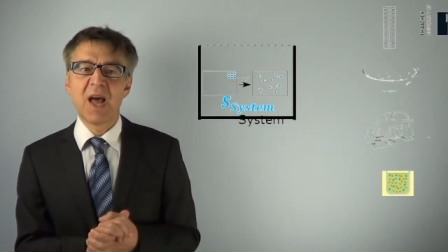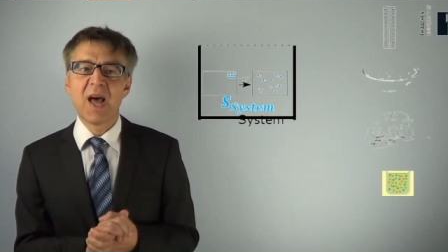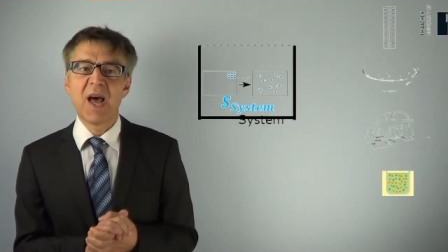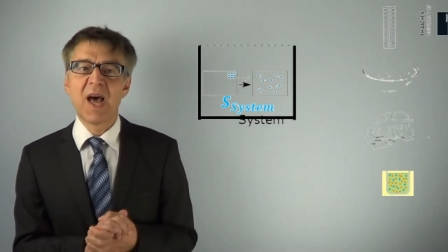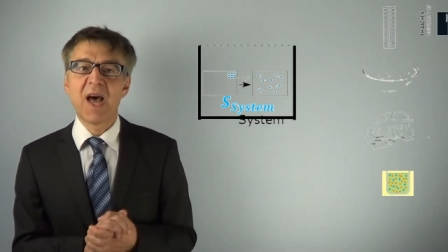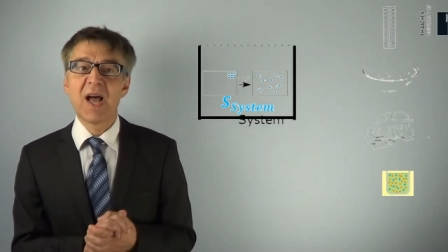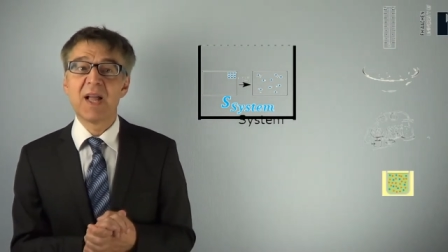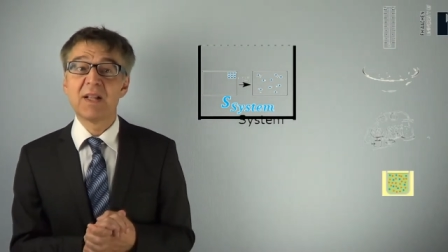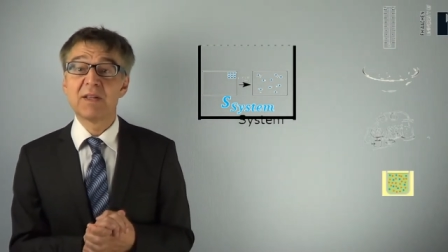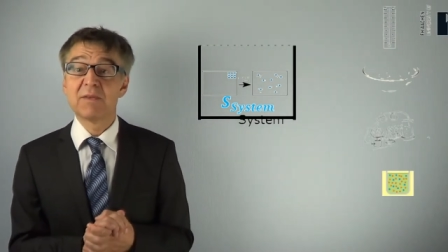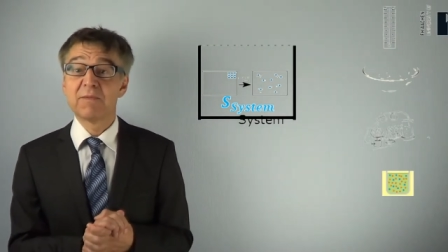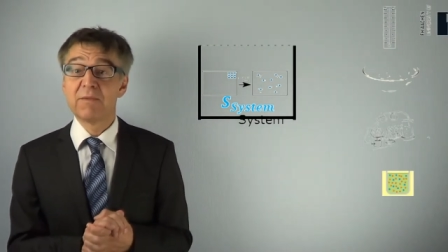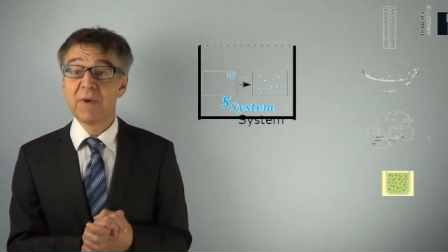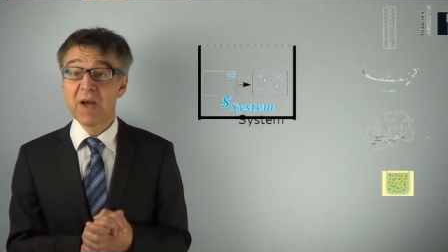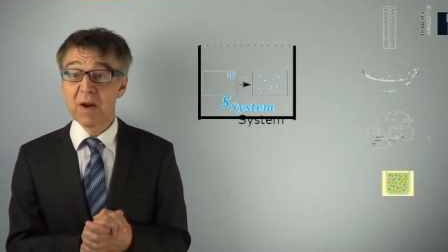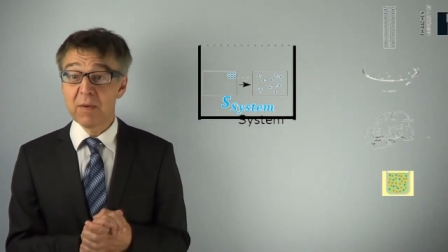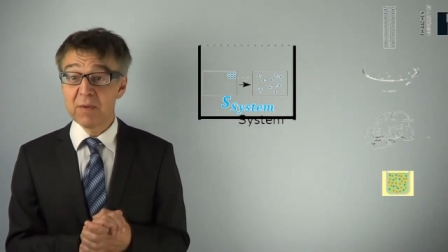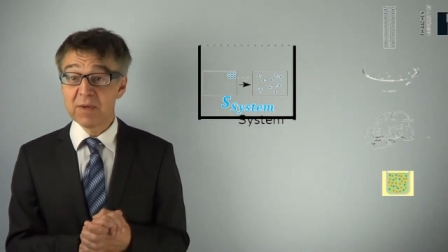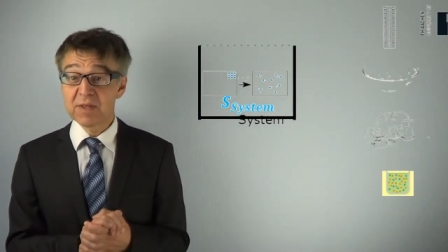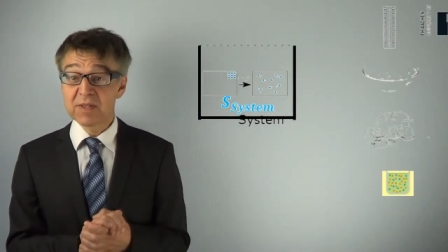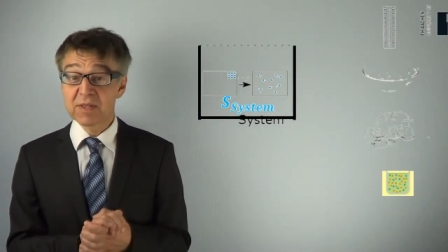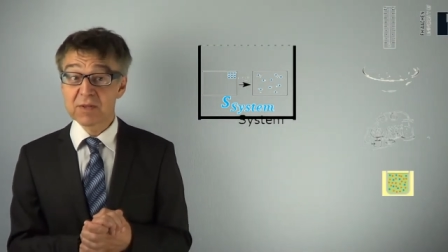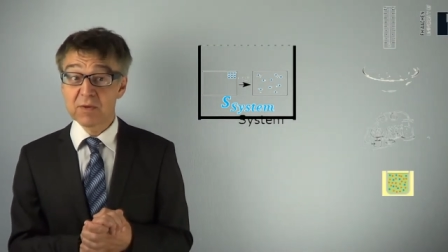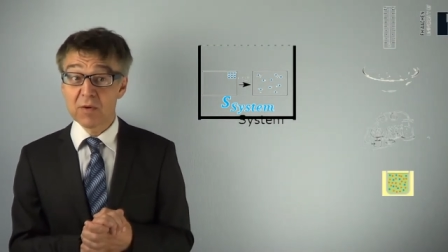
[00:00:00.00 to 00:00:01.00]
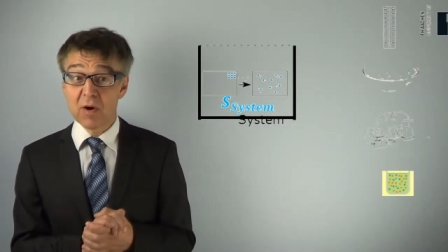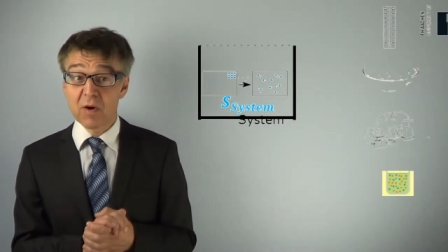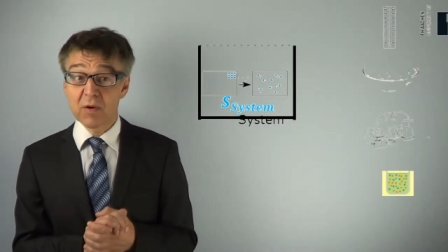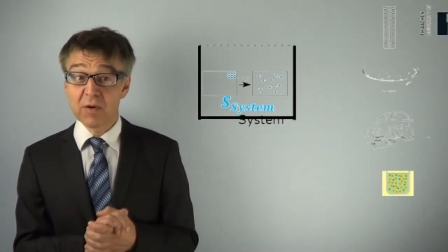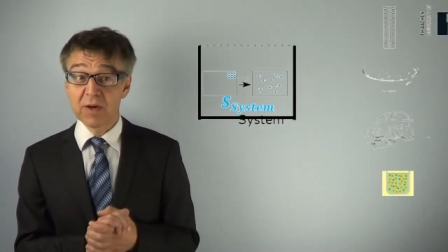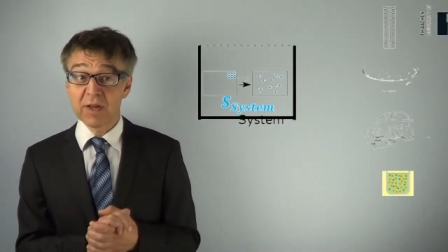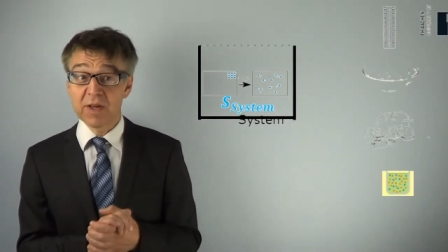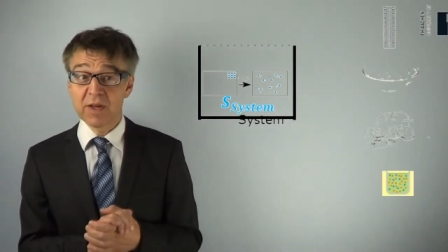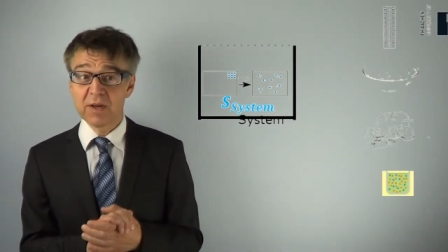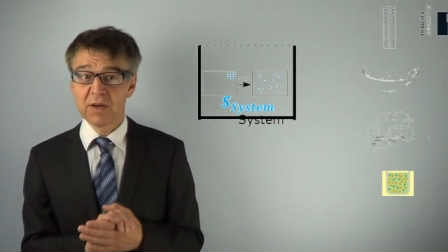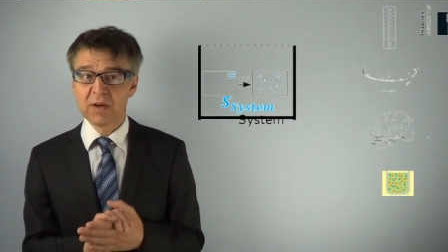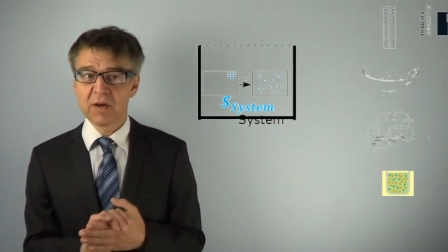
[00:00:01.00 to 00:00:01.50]
and very
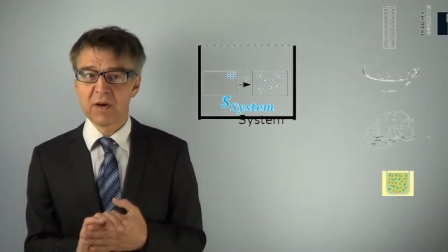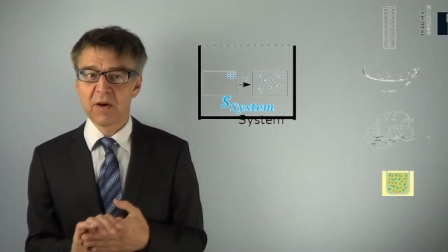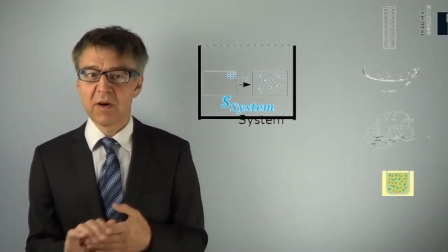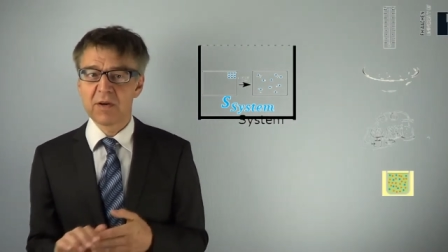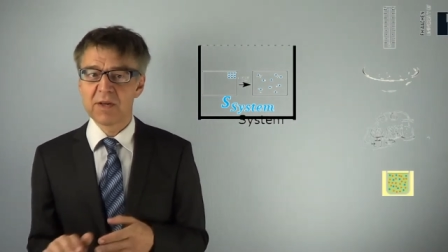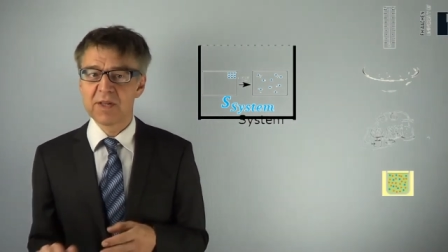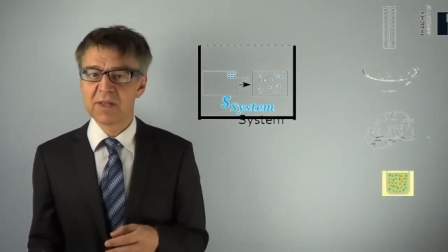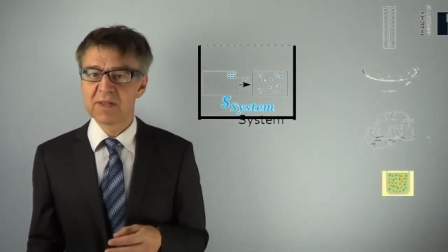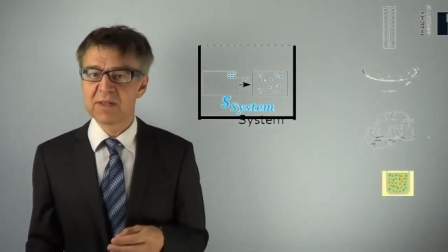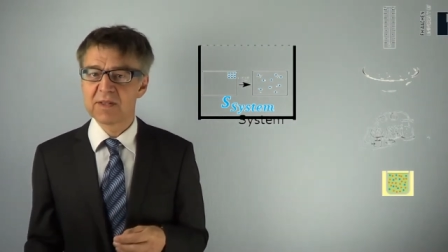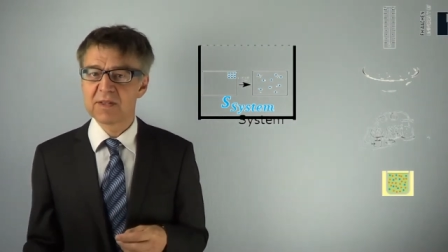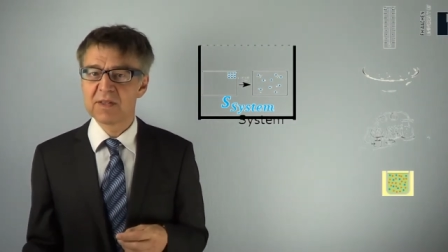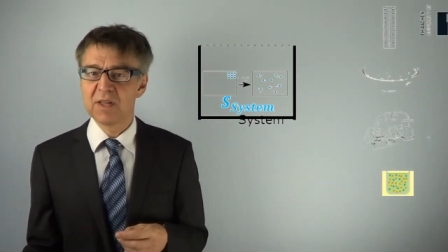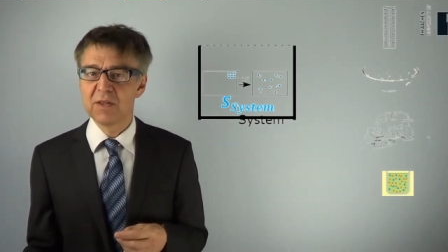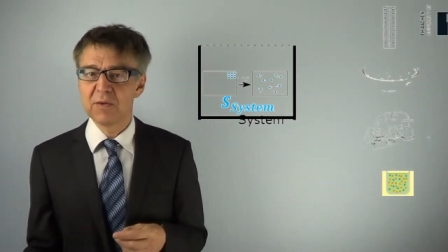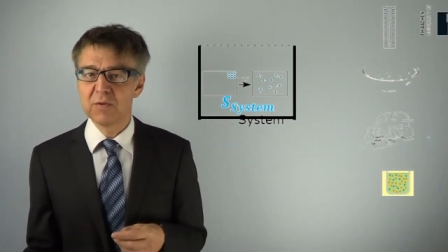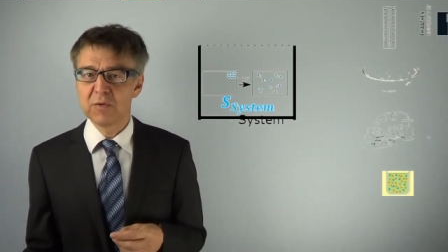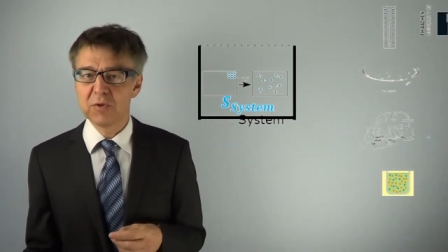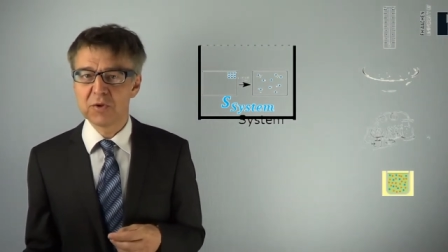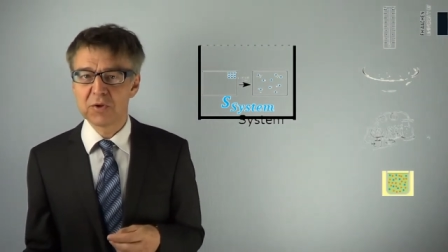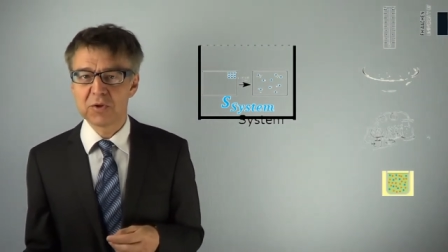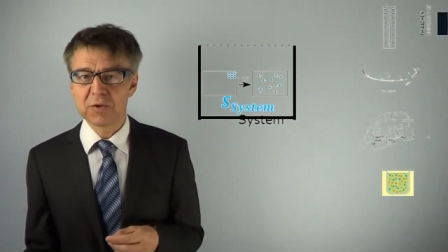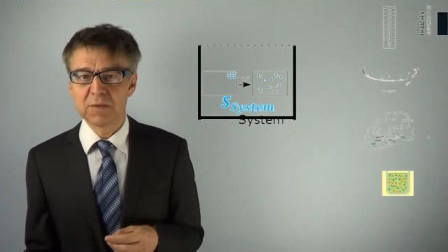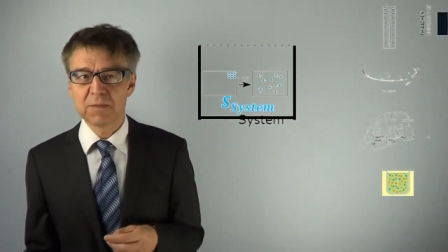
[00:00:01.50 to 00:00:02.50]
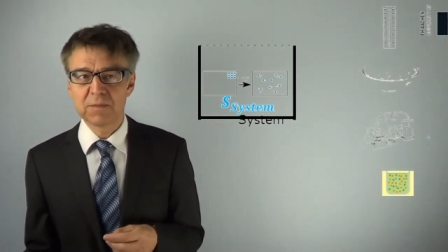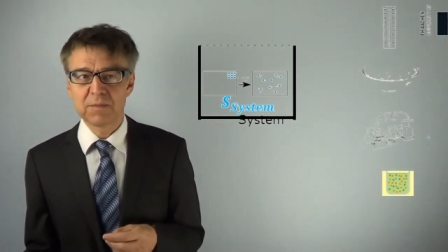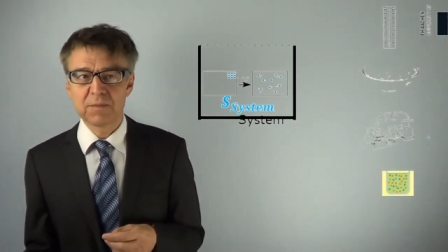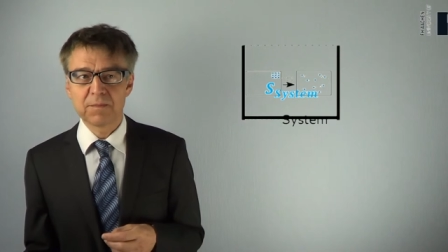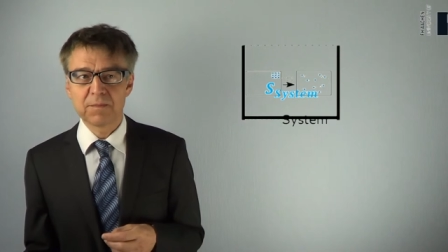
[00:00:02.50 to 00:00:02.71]
strongly on its dilution.